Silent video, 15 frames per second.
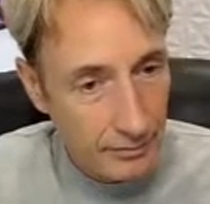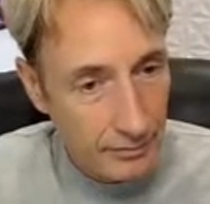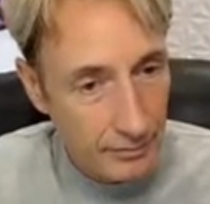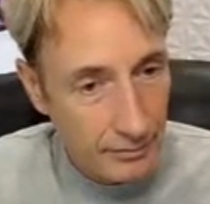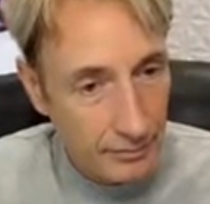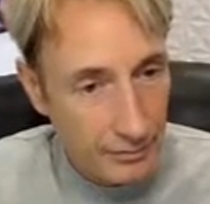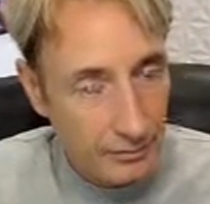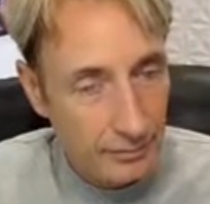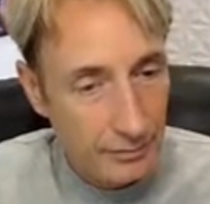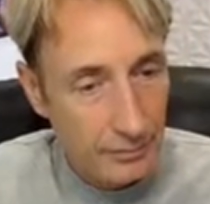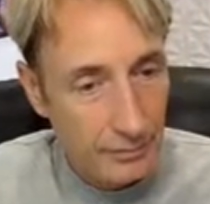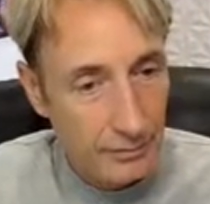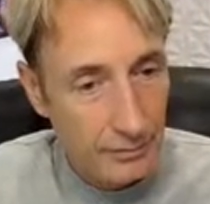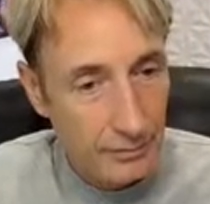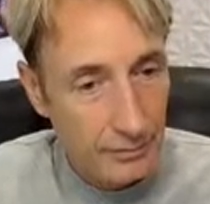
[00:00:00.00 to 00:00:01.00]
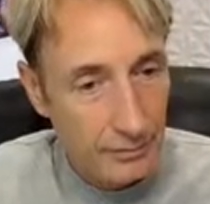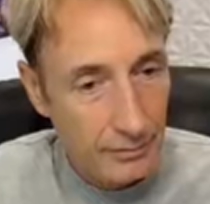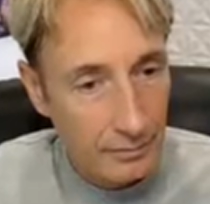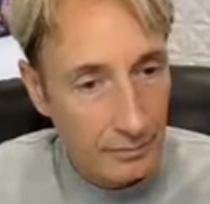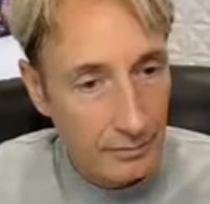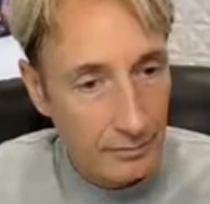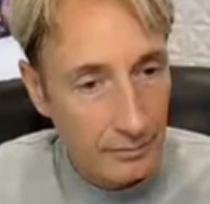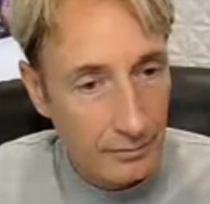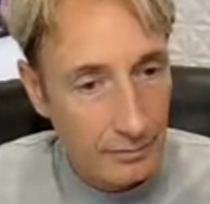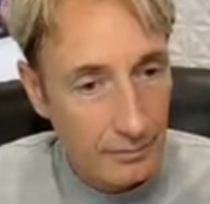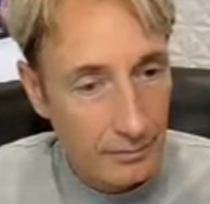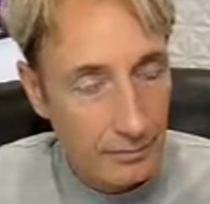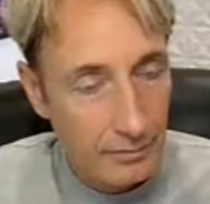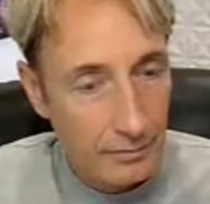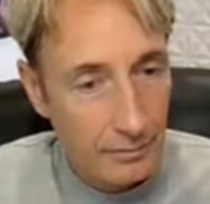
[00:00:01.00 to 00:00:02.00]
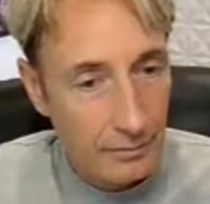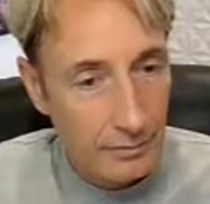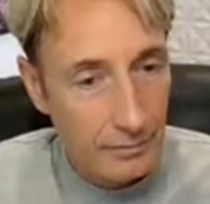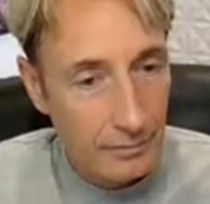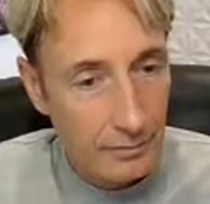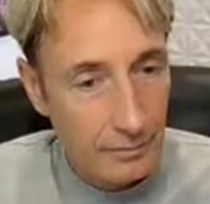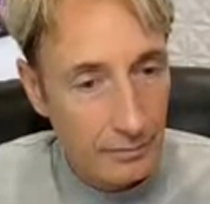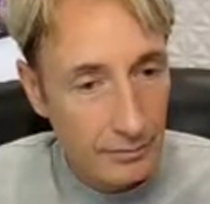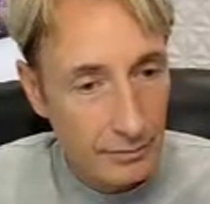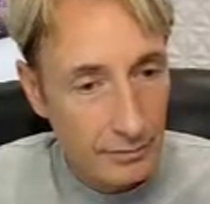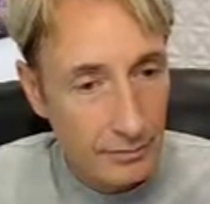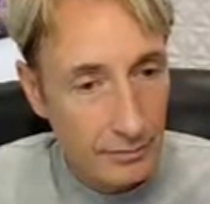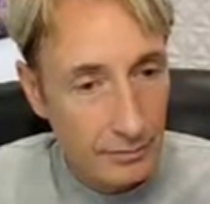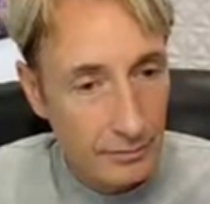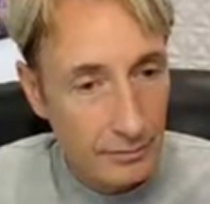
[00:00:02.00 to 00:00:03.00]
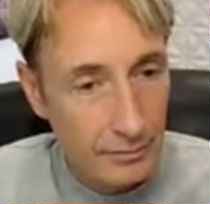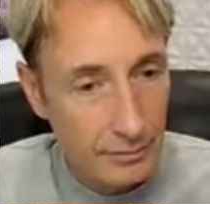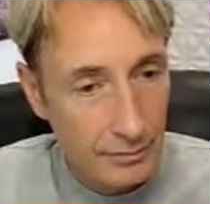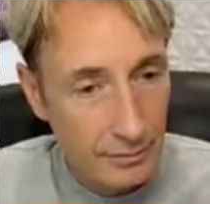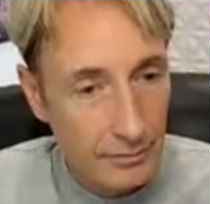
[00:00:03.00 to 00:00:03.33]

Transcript: (not speaking)